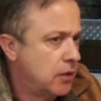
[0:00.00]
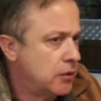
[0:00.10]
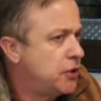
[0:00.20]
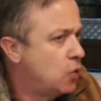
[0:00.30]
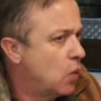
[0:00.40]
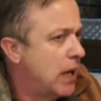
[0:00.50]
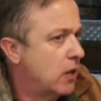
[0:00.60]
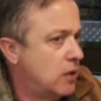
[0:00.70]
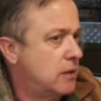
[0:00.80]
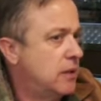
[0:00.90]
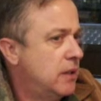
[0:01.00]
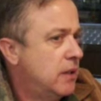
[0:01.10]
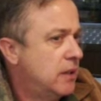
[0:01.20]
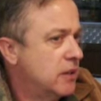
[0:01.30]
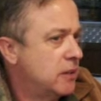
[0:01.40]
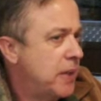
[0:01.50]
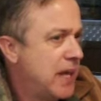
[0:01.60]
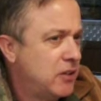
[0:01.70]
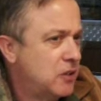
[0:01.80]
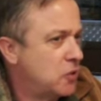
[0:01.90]
too well. The
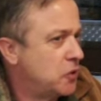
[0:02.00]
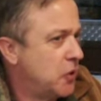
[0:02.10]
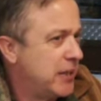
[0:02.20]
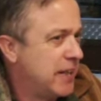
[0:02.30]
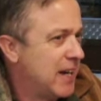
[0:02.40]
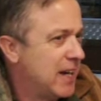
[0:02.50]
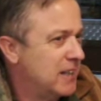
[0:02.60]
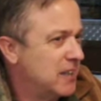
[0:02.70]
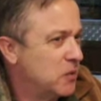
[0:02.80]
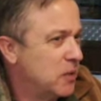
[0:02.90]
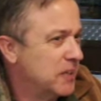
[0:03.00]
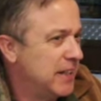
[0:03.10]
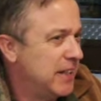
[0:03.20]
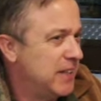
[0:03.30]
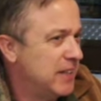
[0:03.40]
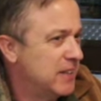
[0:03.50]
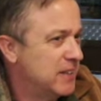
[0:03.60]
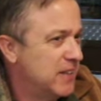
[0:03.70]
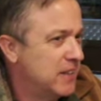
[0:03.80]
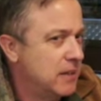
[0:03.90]
Spaniards were tricky guys, as well as the
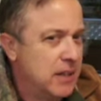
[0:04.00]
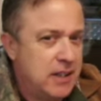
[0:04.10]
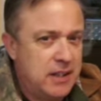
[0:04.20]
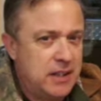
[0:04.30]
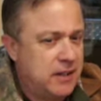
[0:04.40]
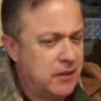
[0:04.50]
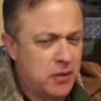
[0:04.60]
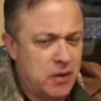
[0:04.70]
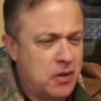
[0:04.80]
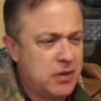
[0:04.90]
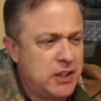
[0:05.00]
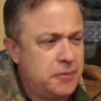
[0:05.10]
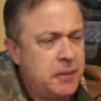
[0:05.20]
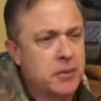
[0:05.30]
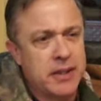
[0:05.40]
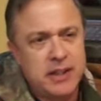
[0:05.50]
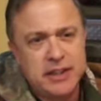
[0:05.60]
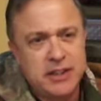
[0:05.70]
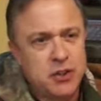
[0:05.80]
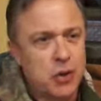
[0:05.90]
Indians, and all these people that hid
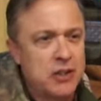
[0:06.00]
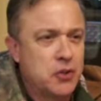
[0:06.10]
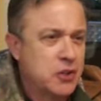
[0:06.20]
these treasures